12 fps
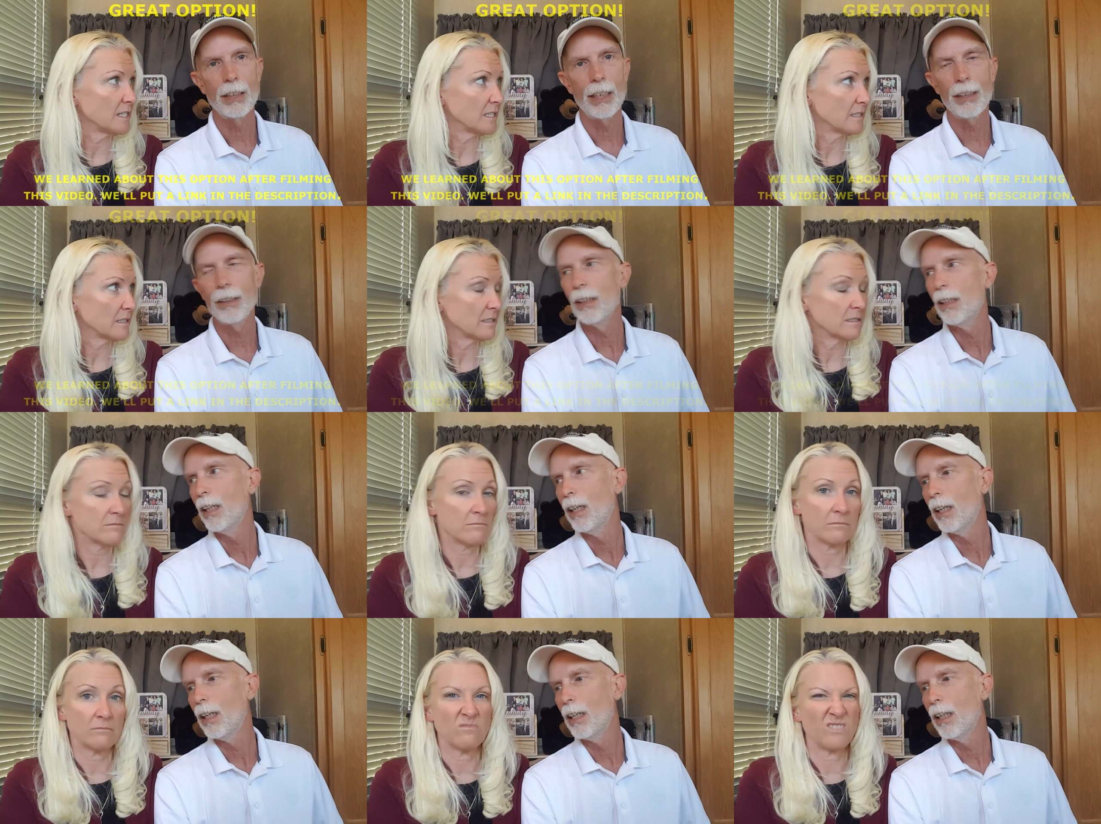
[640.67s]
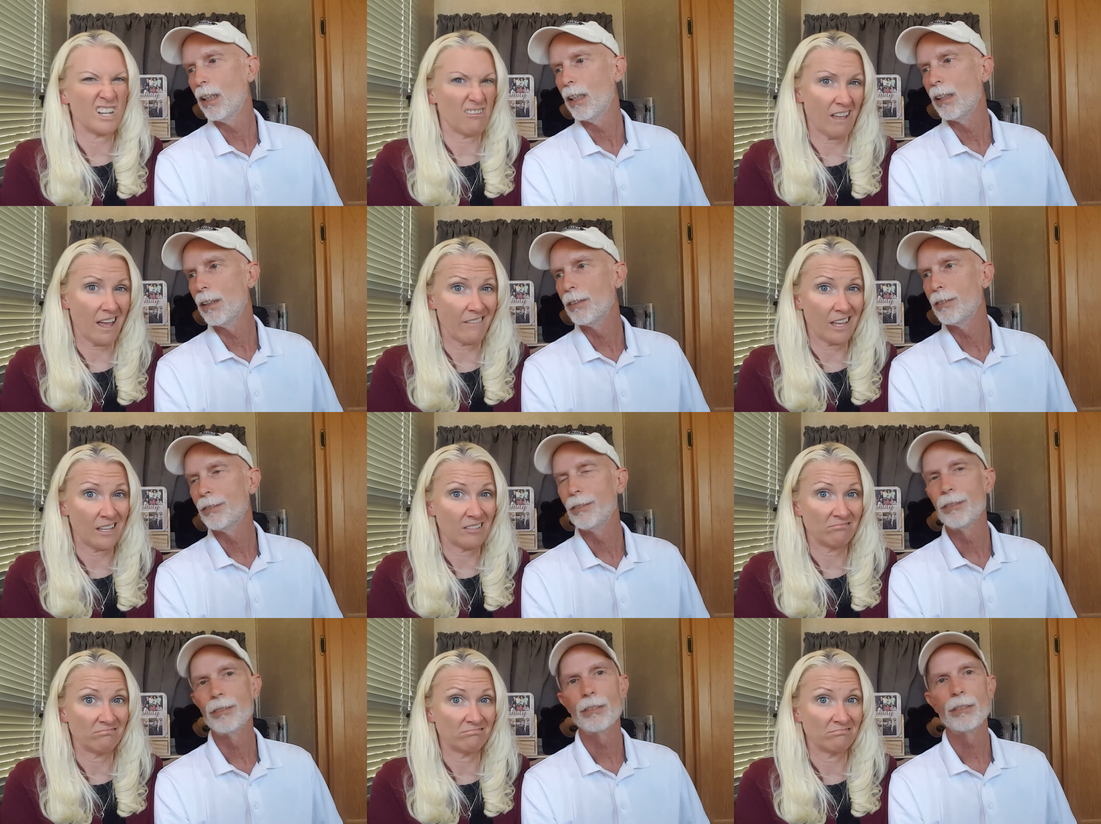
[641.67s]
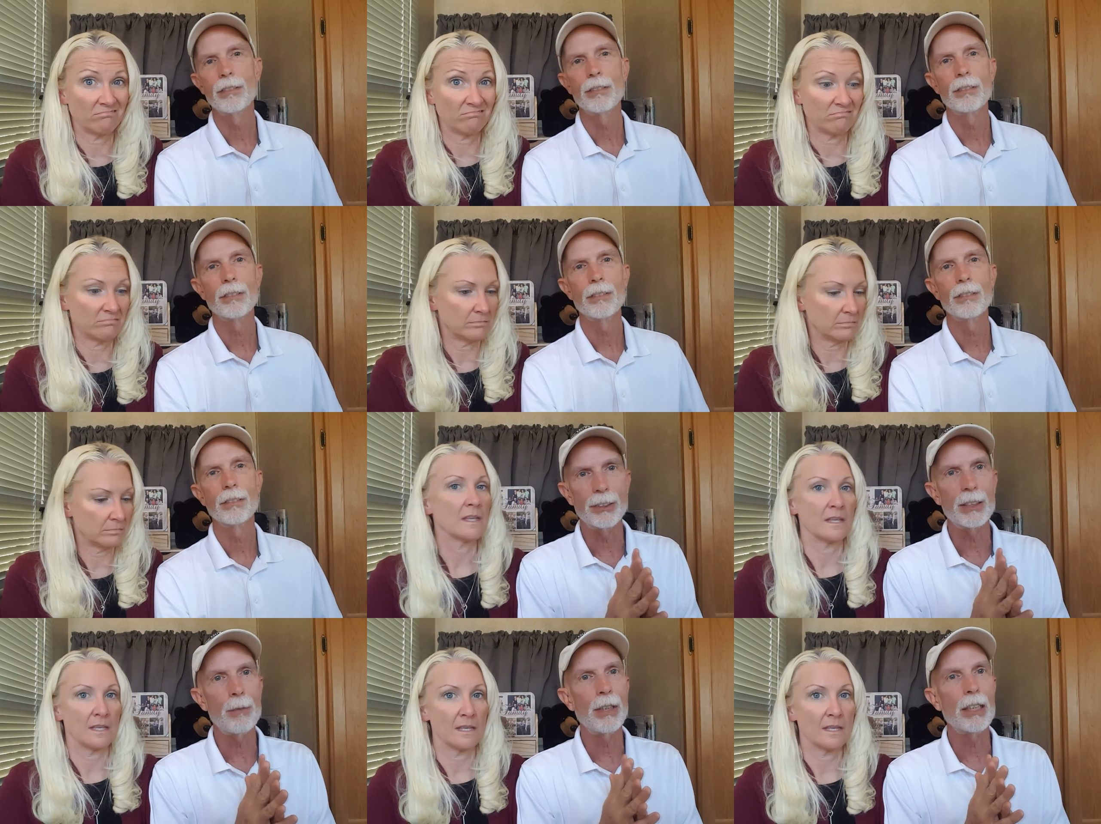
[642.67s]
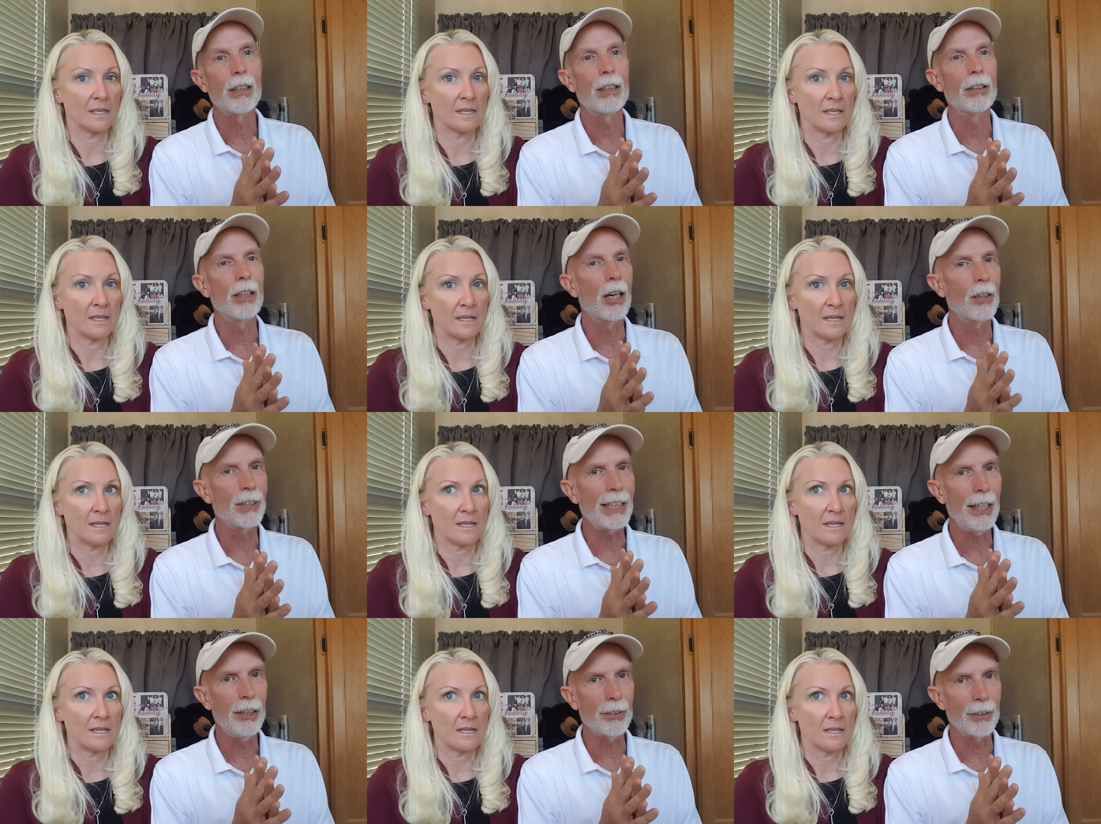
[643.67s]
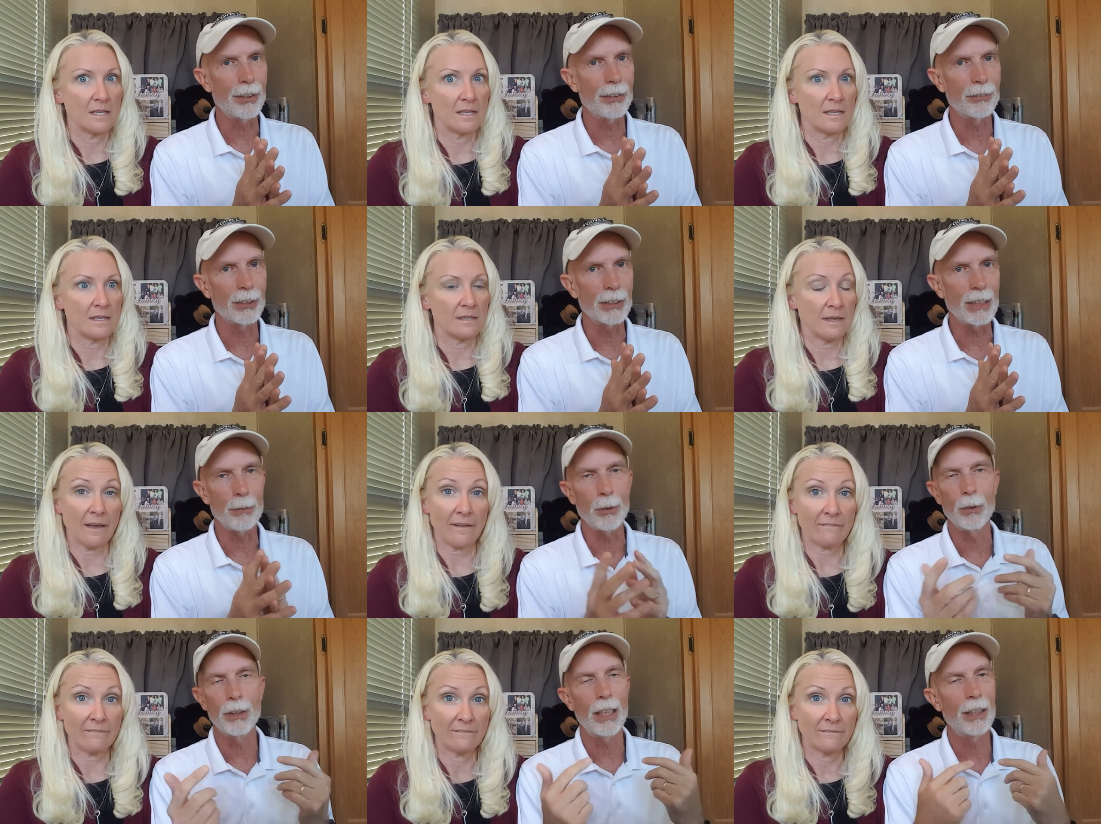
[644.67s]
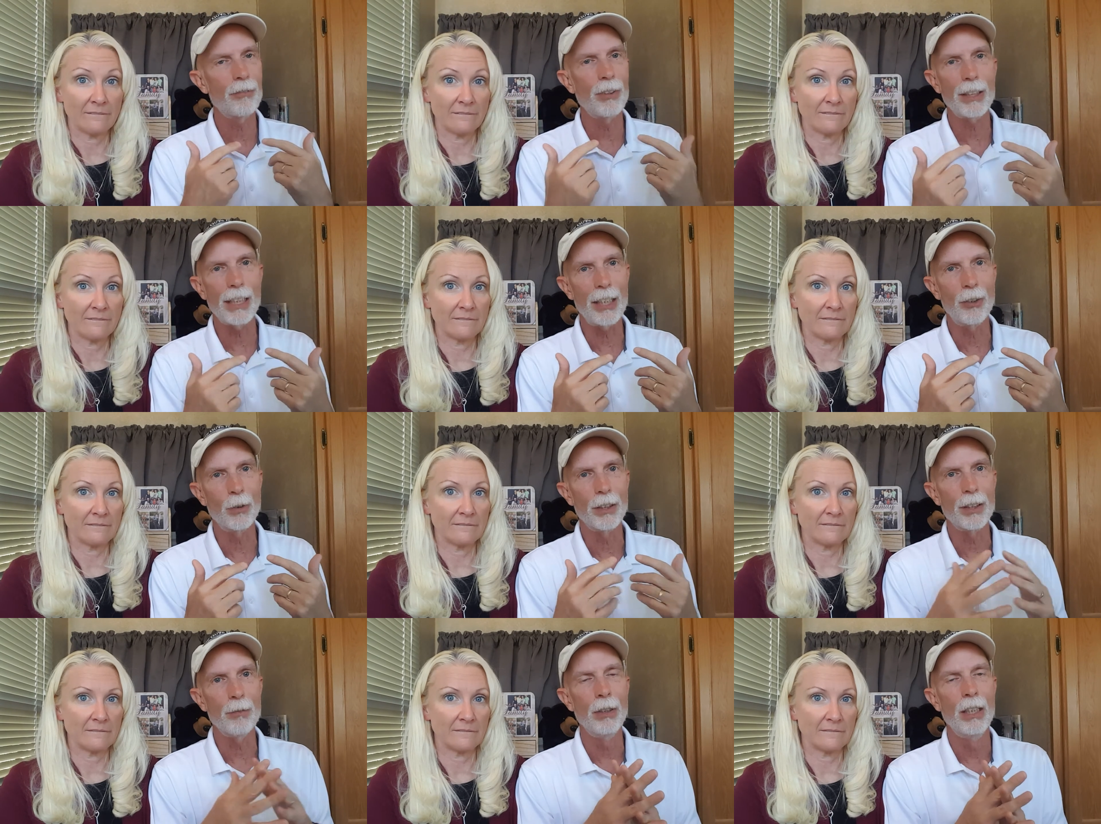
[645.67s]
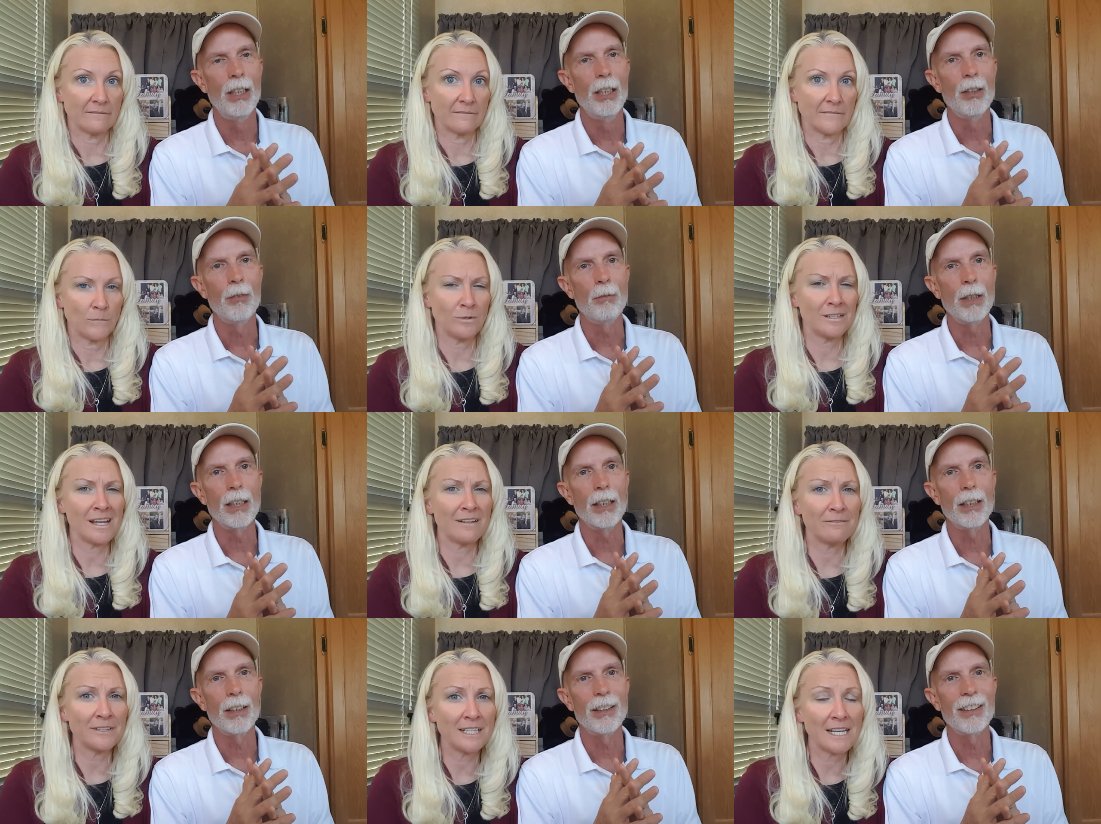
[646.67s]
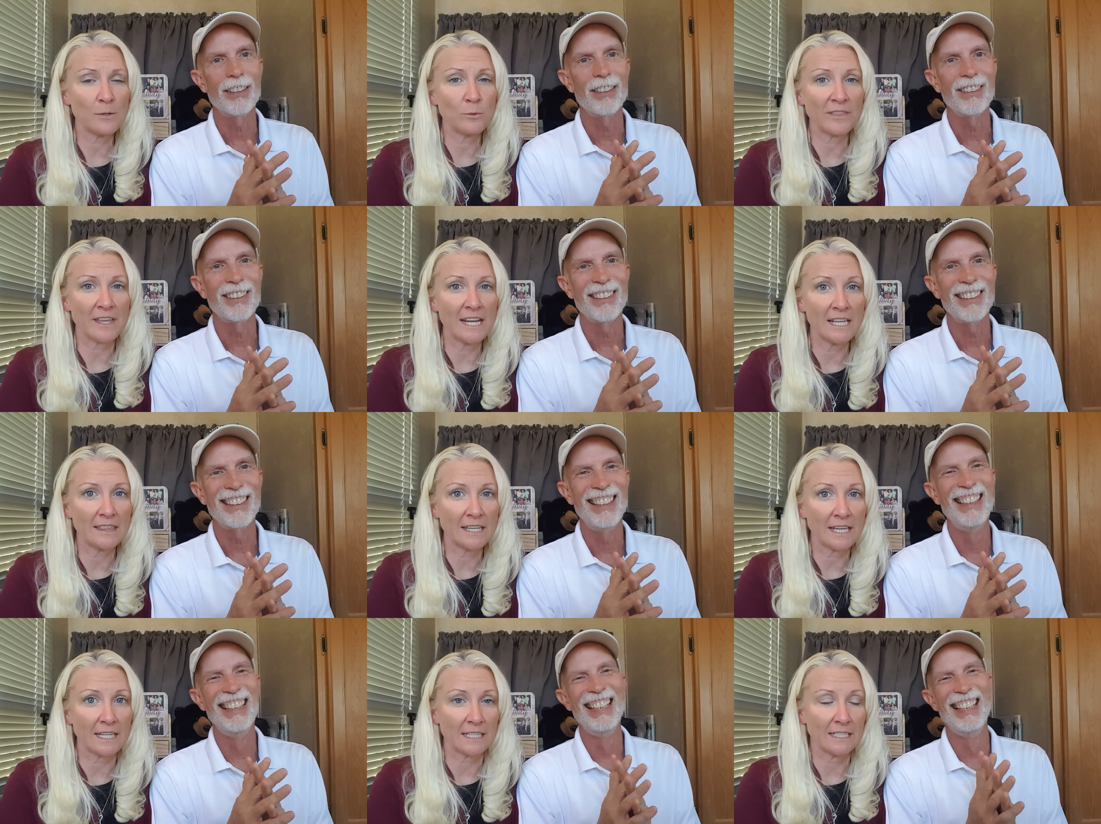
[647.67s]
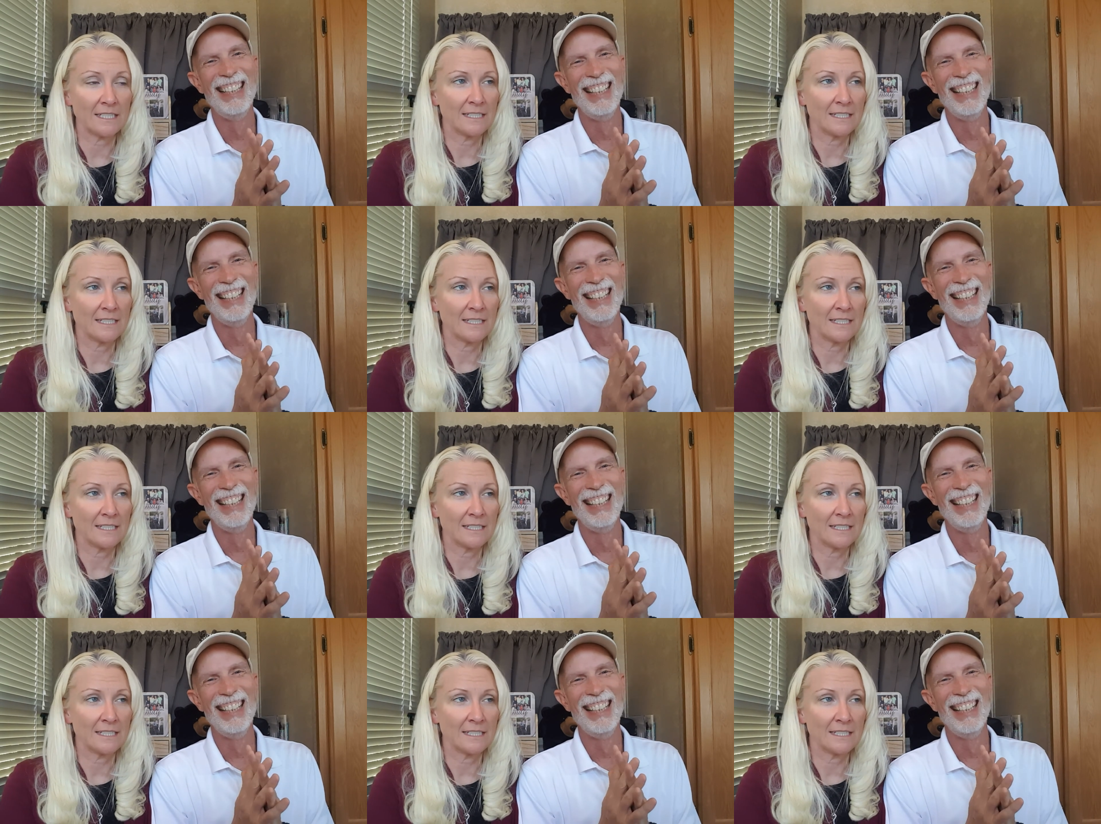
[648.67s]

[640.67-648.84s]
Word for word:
Speaker 1: Yeah. We don't have it.
Speaker 2: There's something called RV Health, for example. Yeah. We're not affiliated with them.
Speaker 1: We're not affiliated with anything